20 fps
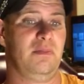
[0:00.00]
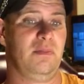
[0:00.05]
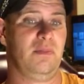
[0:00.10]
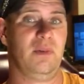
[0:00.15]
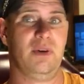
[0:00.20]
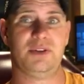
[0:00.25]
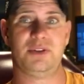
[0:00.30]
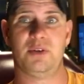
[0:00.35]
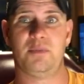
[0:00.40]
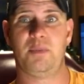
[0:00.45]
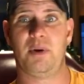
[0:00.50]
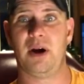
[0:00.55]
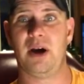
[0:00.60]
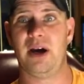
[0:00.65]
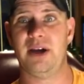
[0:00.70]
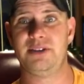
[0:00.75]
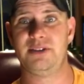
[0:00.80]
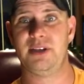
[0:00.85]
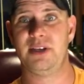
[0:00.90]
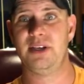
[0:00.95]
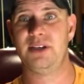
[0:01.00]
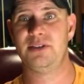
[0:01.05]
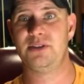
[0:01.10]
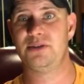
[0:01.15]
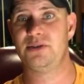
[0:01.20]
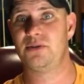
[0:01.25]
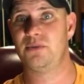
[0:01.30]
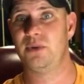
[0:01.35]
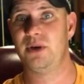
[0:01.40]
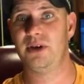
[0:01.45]
what your price is
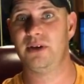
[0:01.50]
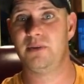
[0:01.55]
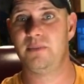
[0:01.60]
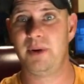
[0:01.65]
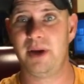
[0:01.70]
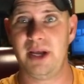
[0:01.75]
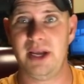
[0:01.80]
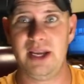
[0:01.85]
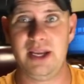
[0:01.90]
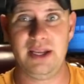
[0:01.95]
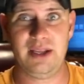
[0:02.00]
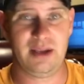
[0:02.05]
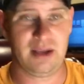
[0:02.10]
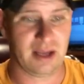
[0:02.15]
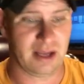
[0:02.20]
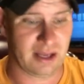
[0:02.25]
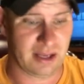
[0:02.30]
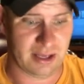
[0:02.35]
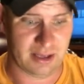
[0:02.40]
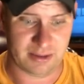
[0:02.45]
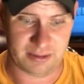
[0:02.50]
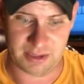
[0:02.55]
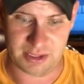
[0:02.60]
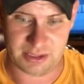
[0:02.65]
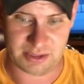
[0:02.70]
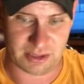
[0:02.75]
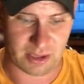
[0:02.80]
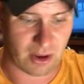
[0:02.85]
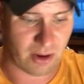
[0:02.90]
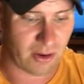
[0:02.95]
that you're willing to pay,
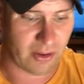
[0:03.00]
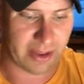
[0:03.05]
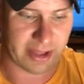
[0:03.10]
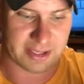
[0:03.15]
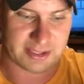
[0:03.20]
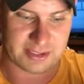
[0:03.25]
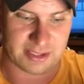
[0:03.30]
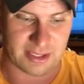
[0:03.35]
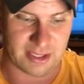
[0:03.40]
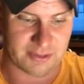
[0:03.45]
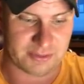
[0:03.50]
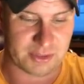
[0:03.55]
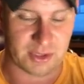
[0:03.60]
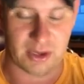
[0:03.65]
all that stuff.